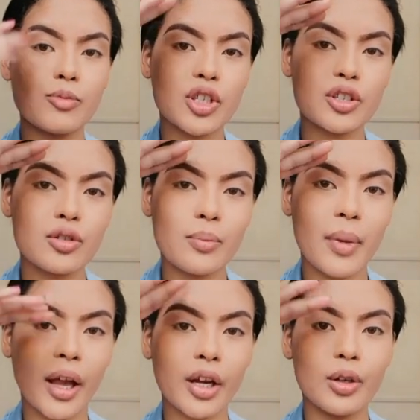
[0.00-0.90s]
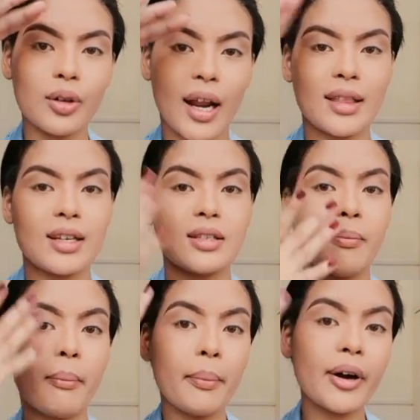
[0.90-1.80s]
just to make it look like there's a
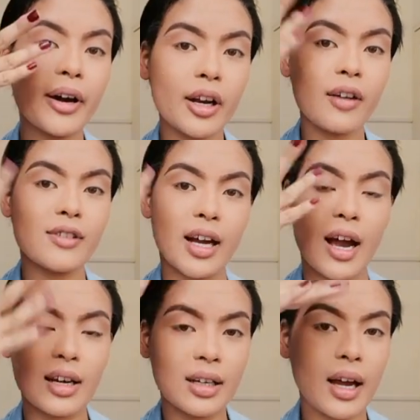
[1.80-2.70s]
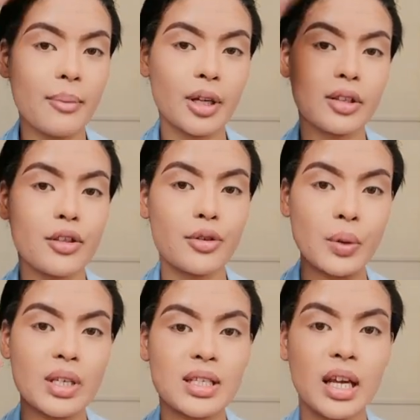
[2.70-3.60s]
bit of a color coming through
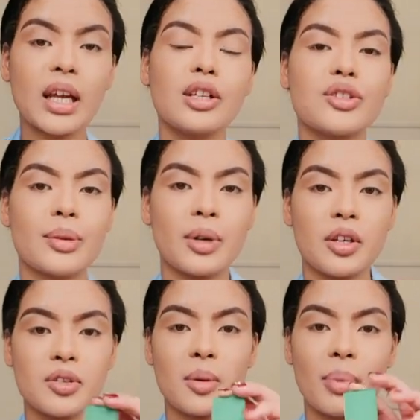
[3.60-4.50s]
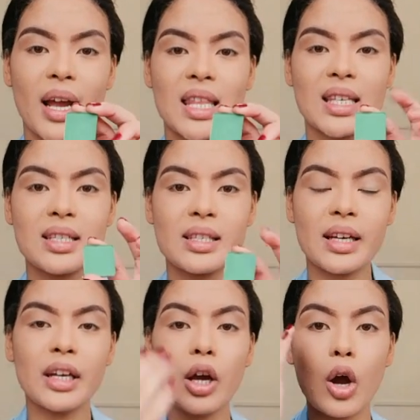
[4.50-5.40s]
this green. So I'm going to apply this
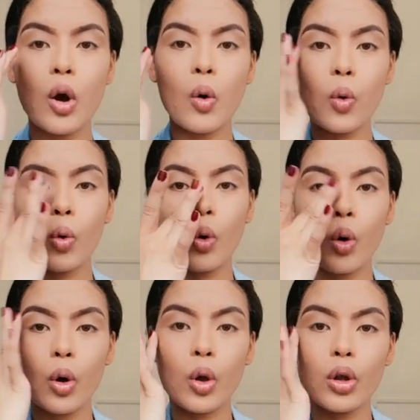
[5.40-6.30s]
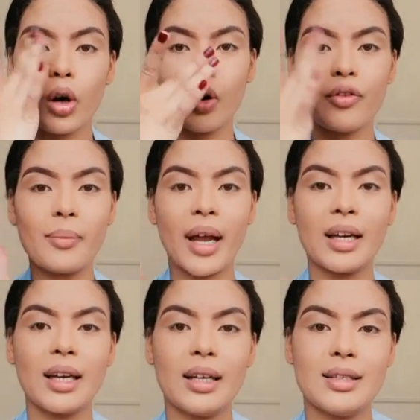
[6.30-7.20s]
green all over my
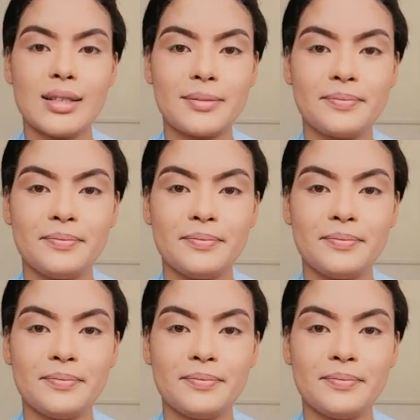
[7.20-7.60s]
crease.